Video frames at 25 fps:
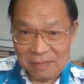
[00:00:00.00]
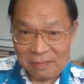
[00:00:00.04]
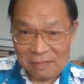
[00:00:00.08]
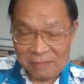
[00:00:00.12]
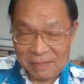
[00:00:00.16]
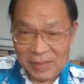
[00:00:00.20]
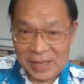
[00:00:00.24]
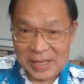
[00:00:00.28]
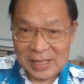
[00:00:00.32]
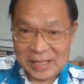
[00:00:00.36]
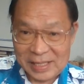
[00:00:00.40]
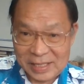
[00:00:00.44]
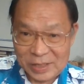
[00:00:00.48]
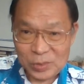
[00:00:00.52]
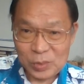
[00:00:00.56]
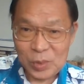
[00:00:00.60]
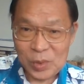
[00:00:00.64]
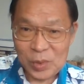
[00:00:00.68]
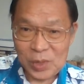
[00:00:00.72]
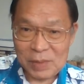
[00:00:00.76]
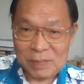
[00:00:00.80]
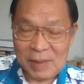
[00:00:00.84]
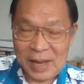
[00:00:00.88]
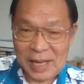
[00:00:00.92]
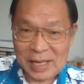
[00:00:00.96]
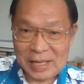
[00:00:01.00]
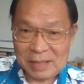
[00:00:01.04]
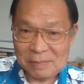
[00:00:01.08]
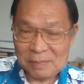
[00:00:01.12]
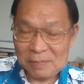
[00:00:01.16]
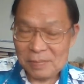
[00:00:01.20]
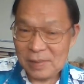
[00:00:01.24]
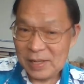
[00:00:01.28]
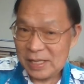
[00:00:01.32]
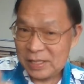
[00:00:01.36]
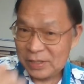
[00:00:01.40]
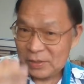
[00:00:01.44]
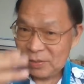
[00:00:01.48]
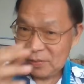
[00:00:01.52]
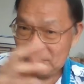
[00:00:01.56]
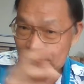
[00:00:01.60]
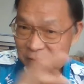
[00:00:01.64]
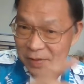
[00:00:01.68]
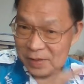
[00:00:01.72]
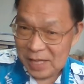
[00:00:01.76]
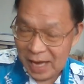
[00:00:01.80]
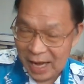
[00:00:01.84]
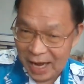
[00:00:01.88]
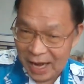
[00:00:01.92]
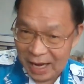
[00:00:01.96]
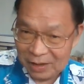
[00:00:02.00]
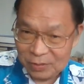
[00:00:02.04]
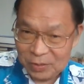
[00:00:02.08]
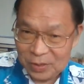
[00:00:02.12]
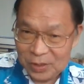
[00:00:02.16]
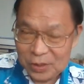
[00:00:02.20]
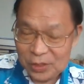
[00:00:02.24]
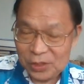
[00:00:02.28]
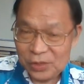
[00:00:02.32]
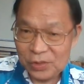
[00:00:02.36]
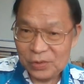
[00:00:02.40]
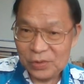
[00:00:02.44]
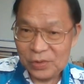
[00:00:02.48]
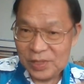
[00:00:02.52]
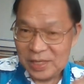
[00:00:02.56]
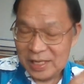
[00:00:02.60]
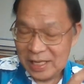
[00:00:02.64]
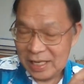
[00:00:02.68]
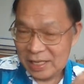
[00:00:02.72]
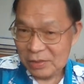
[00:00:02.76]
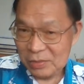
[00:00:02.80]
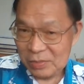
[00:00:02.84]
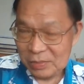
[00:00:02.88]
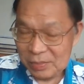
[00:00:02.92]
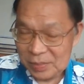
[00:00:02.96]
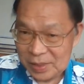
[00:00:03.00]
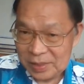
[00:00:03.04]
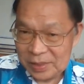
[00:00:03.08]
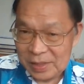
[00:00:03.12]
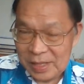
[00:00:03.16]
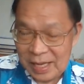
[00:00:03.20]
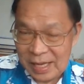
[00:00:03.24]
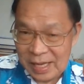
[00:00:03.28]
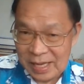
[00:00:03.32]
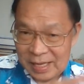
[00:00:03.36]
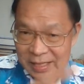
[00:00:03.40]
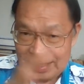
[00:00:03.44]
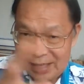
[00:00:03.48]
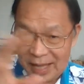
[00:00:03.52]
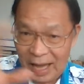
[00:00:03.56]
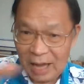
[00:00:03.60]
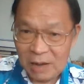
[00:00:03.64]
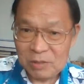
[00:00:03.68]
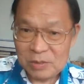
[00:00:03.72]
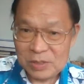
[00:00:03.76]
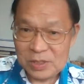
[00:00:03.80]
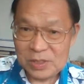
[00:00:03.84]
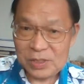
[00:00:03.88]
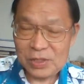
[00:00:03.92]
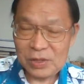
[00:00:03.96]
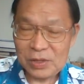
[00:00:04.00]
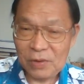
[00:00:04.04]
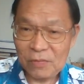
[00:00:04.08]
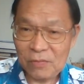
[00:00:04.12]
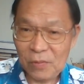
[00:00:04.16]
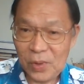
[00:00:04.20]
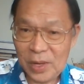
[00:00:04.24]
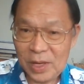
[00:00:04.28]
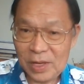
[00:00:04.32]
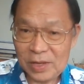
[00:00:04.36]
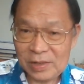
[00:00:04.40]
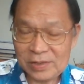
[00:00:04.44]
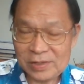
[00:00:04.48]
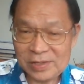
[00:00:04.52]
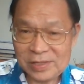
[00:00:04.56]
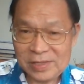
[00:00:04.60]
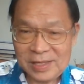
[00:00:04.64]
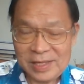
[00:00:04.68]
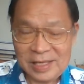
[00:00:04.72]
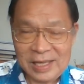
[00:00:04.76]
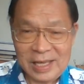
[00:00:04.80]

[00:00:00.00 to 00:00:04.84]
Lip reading: make this world a better place, to feed hungry children and to build thousands of wells.